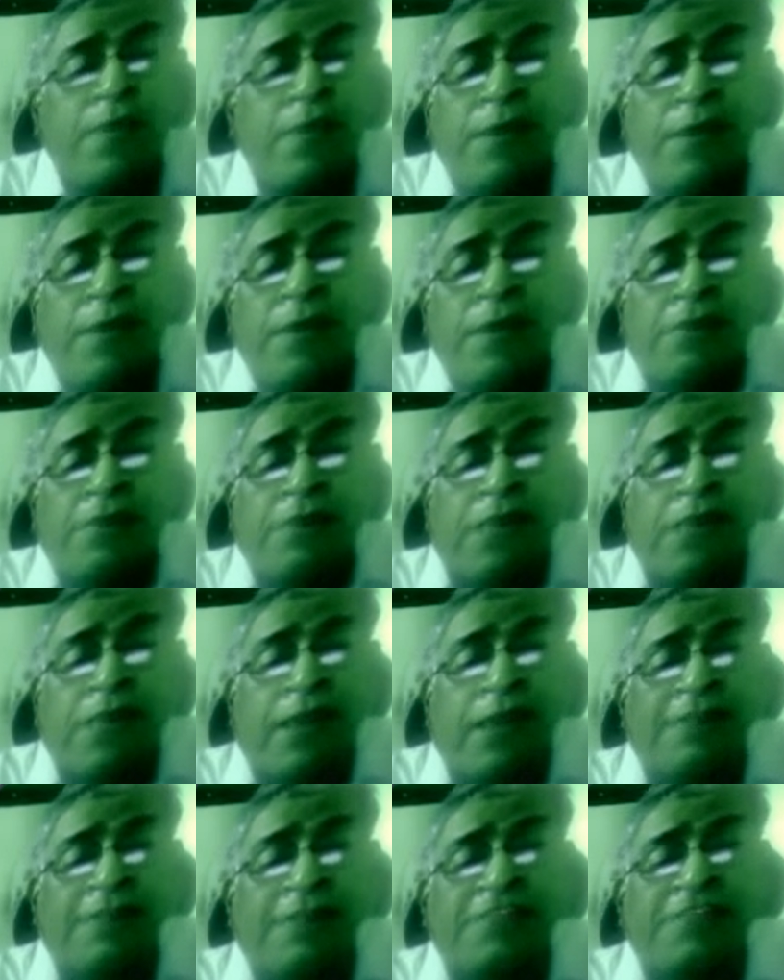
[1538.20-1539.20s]
if they
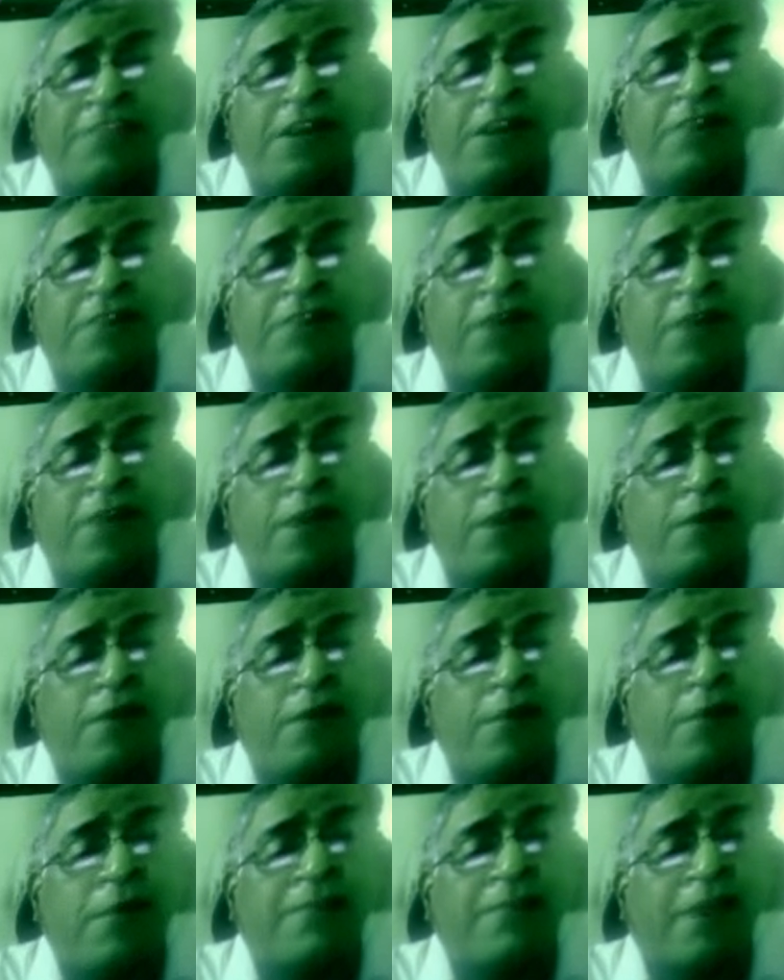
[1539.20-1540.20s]
consistently fail or make
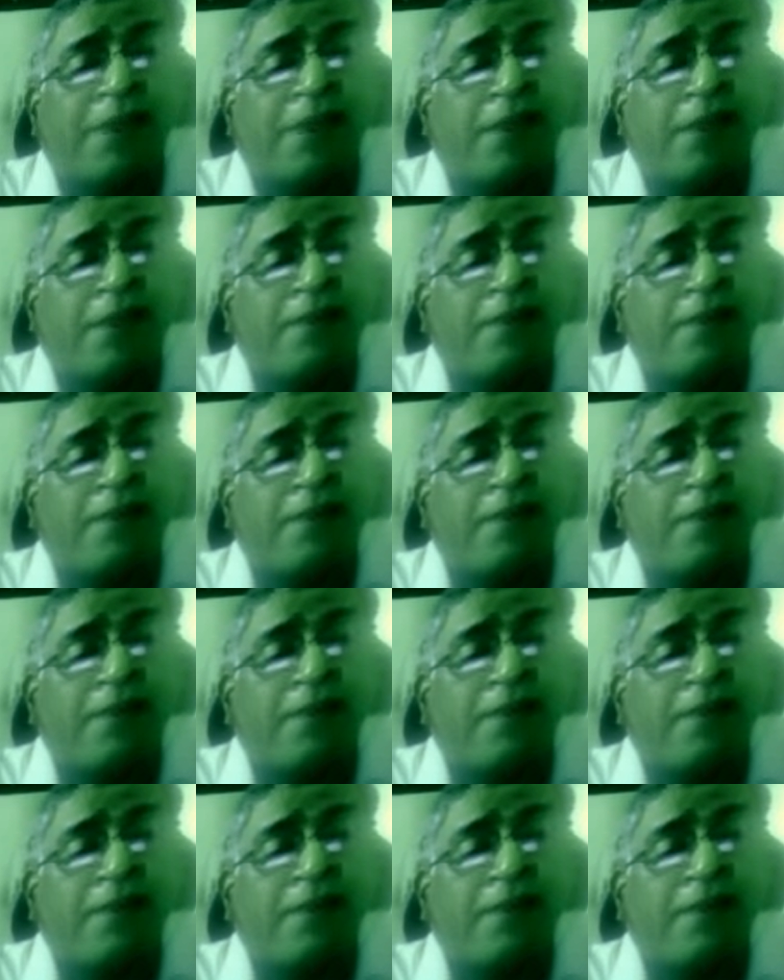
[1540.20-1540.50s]
standard.